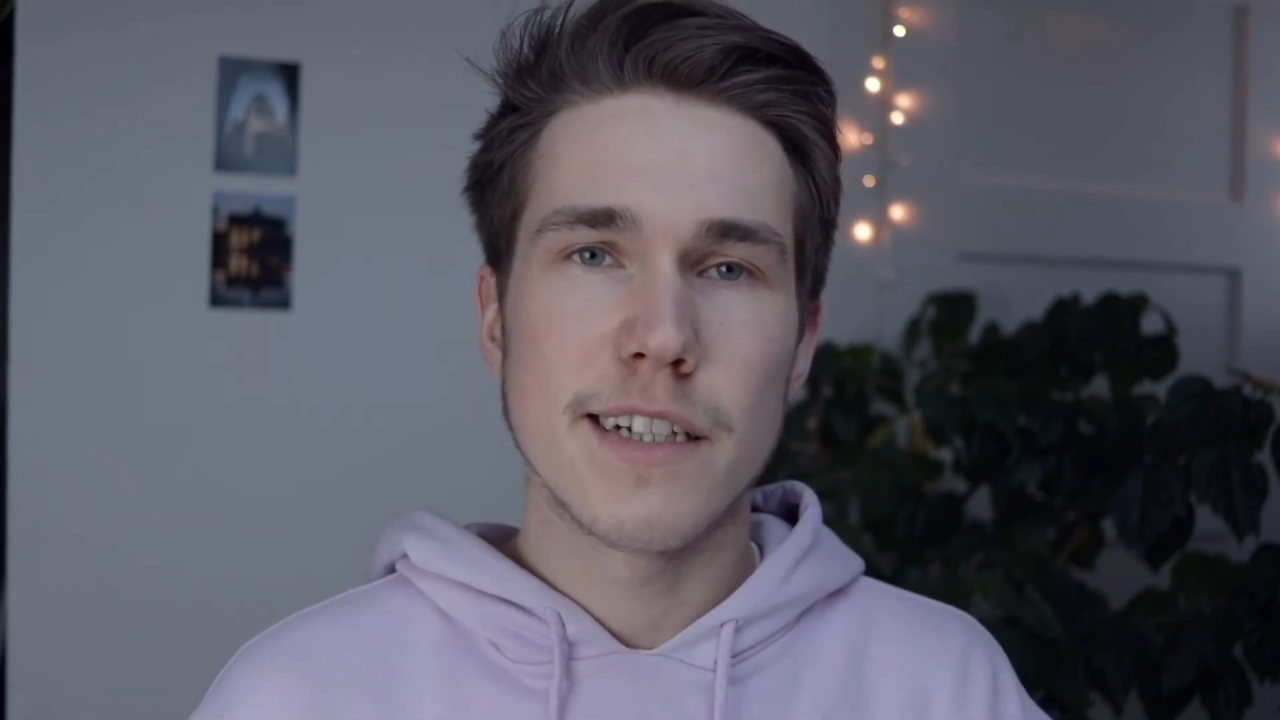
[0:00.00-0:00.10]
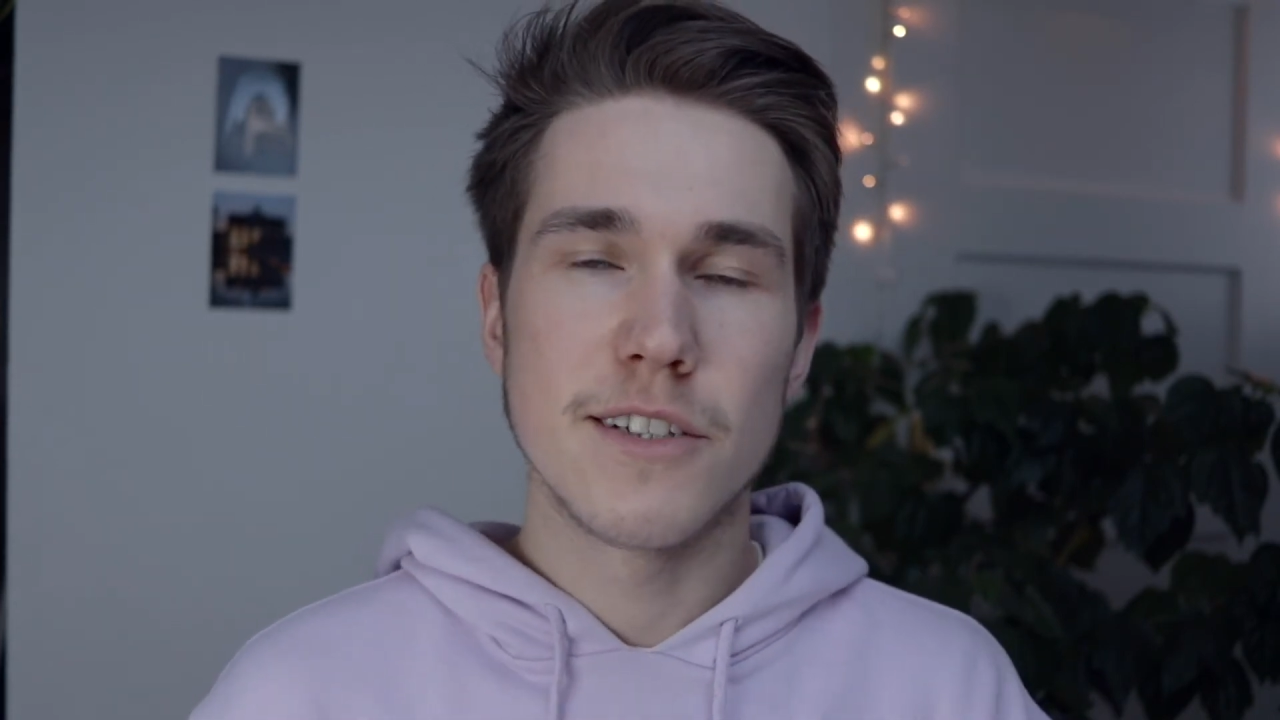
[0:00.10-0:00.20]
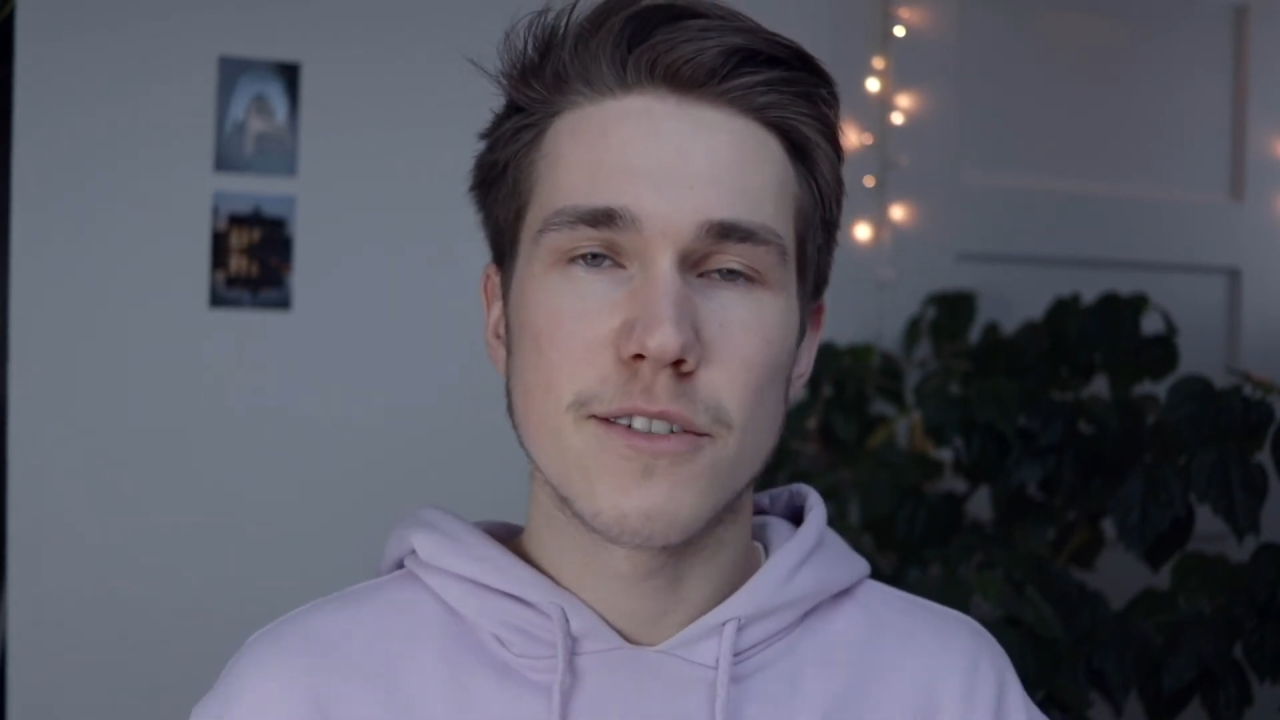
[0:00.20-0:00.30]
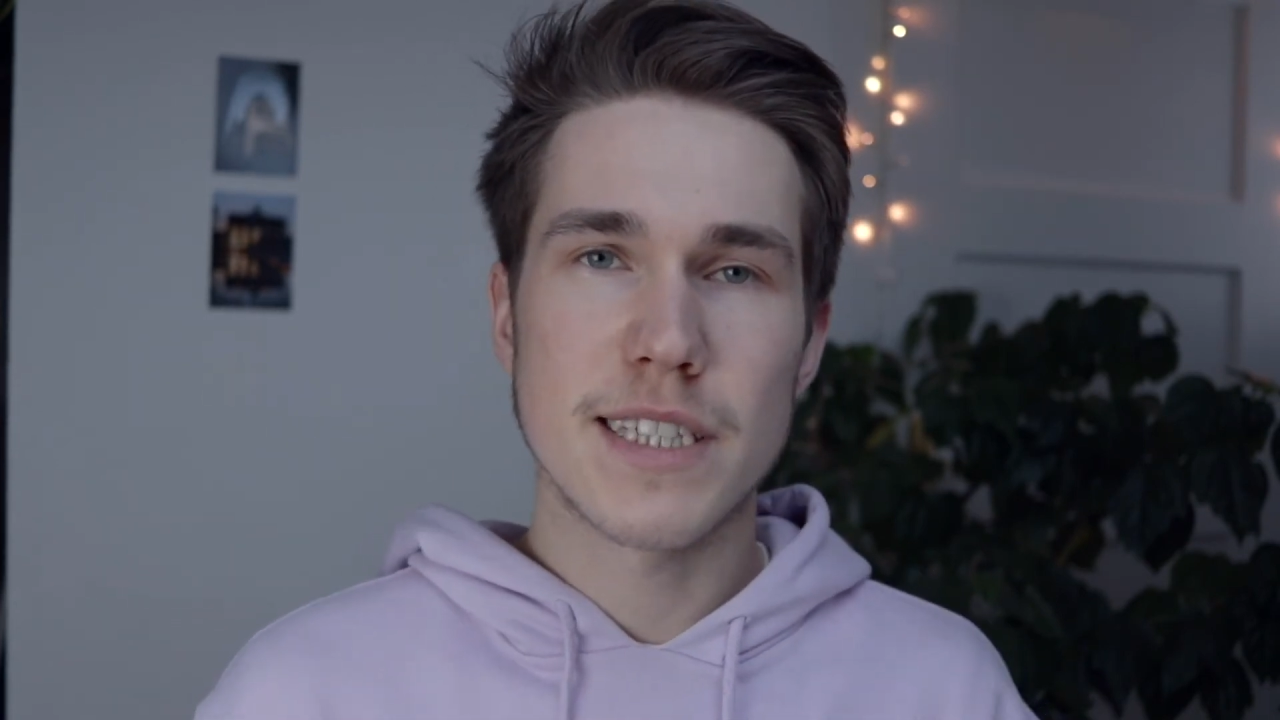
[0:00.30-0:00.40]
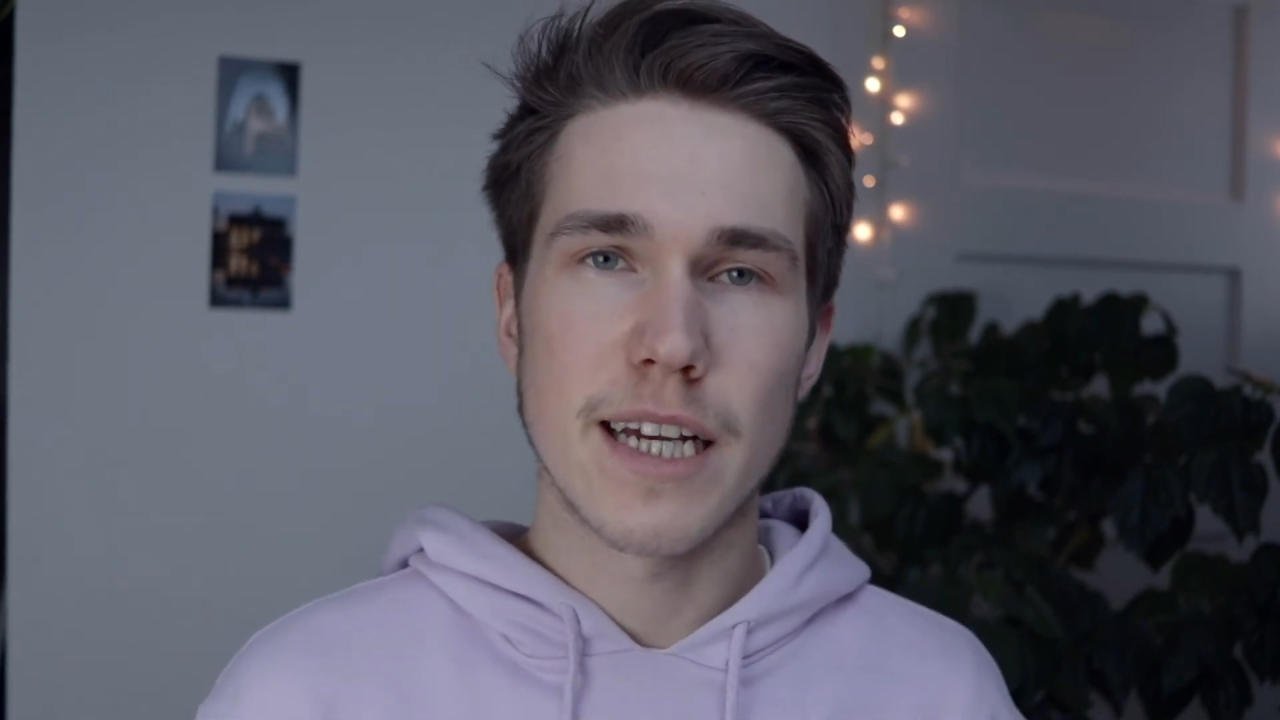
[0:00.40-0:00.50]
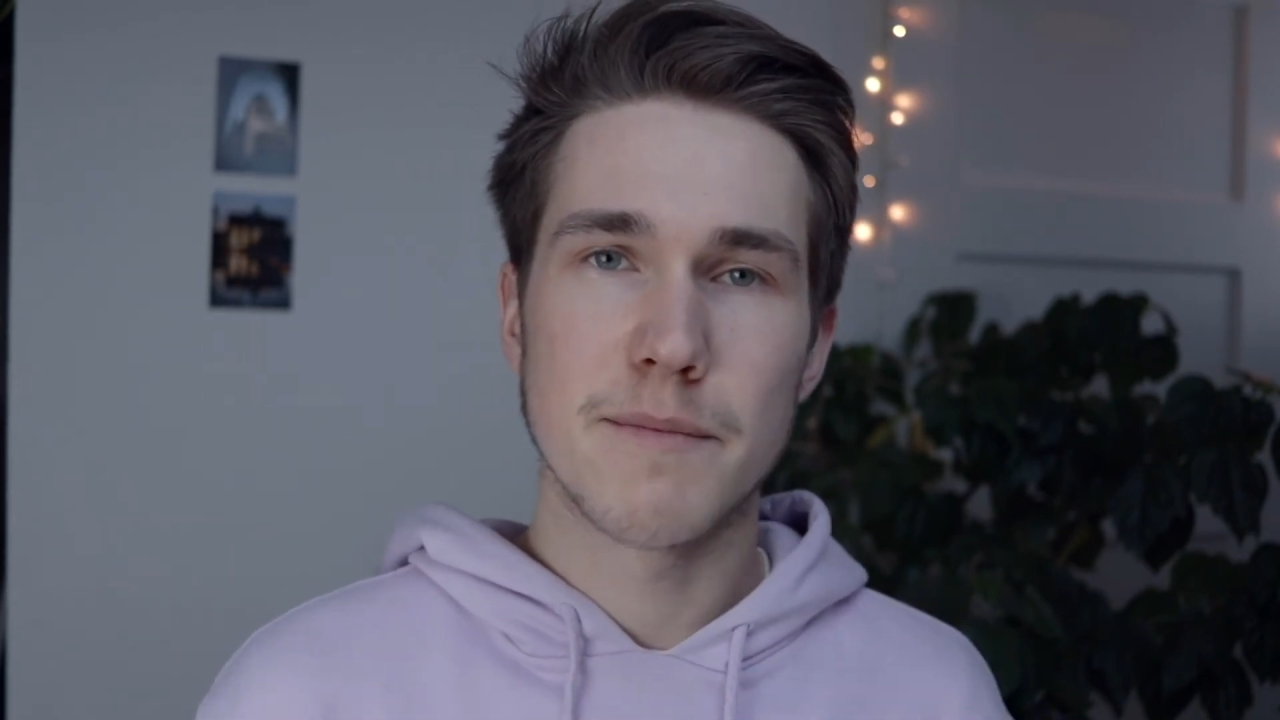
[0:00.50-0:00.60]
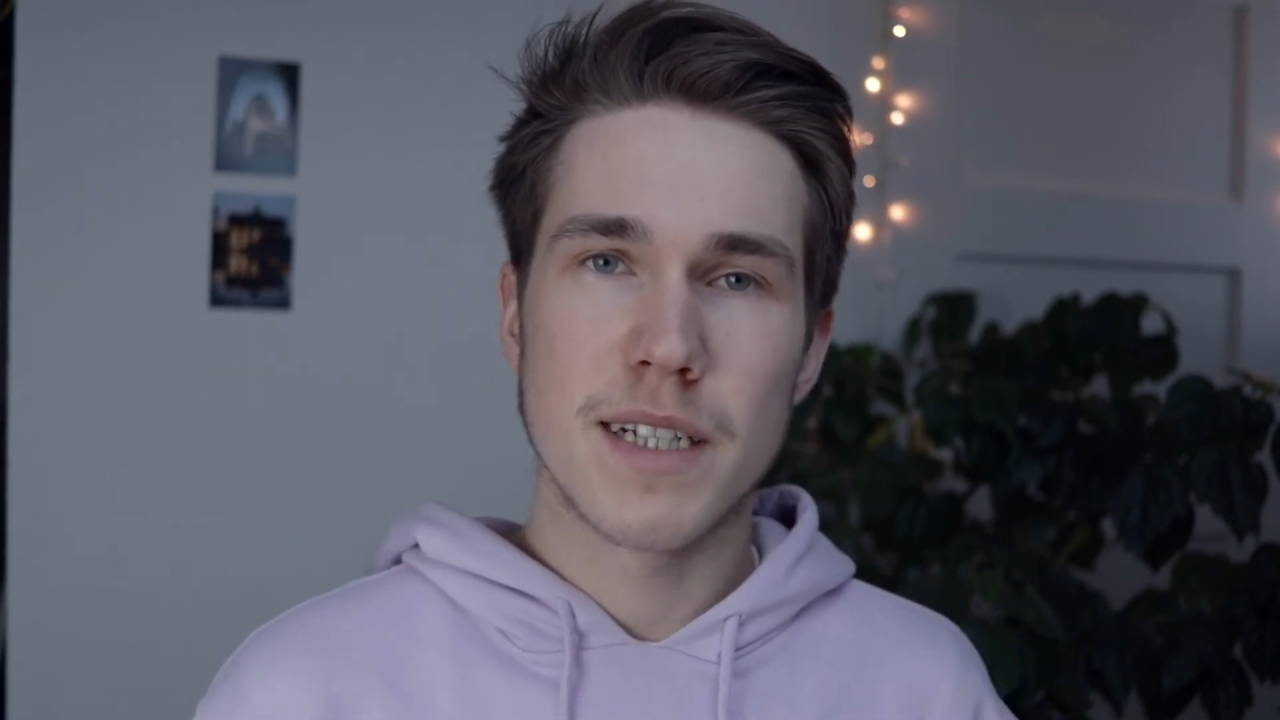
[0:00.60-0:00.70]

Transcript: used some